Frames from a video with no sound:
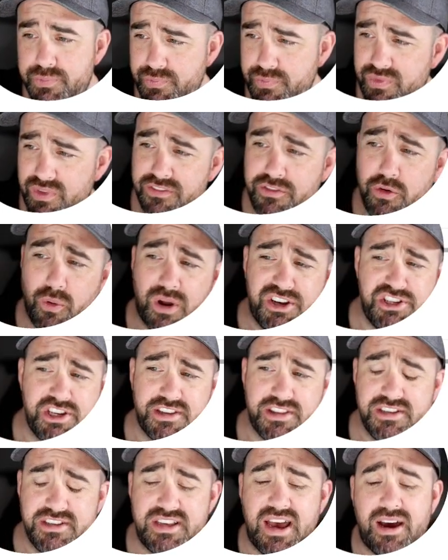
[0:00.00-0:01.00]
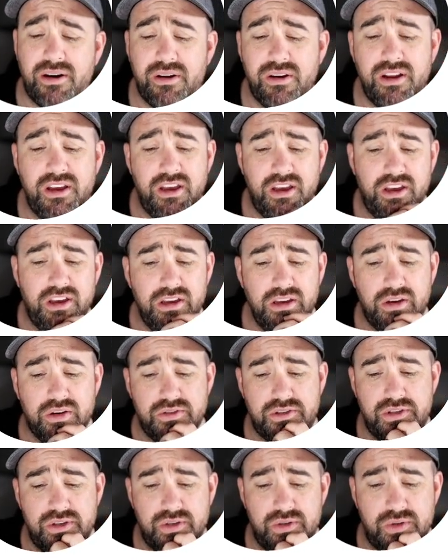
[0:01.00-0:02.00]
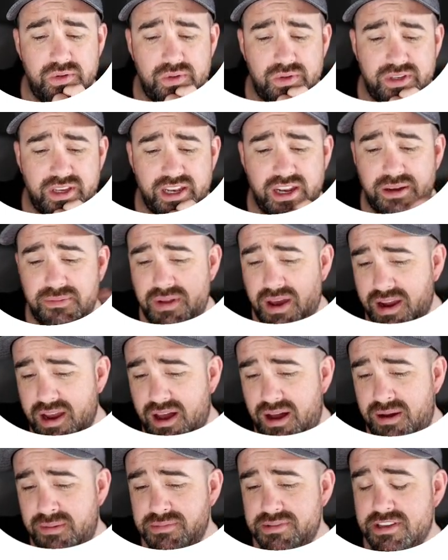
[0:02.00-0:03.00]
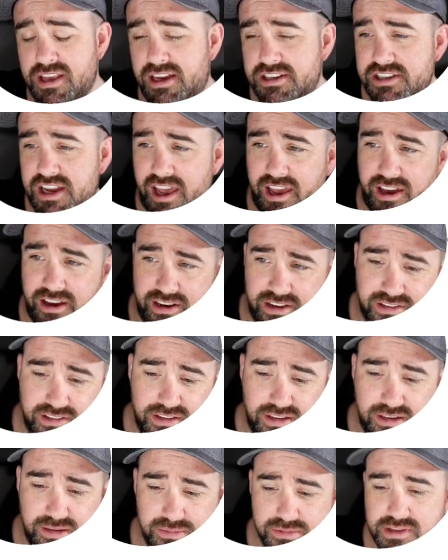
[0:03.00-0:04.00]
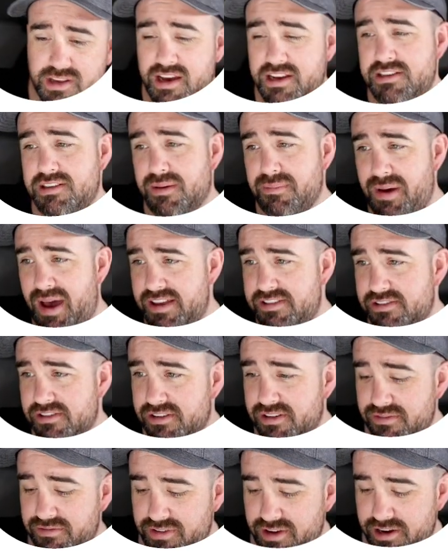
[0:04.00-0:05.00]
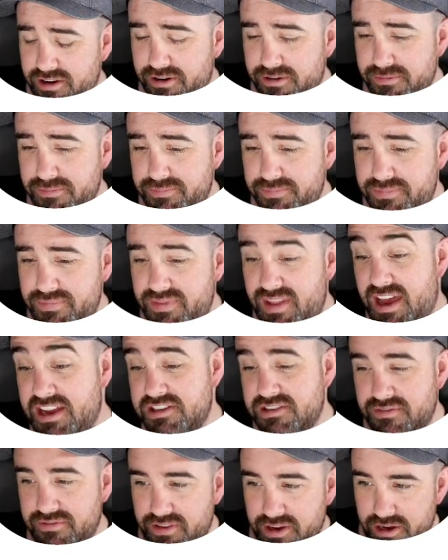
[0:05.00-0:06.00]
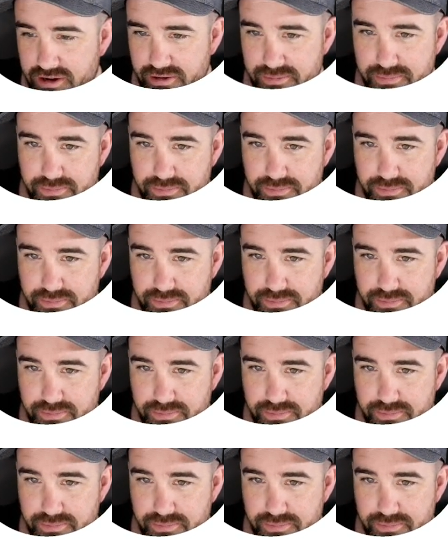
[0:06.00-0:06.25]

If you want to check this out, go to github.com/ionic team/capacitor configure dash configure.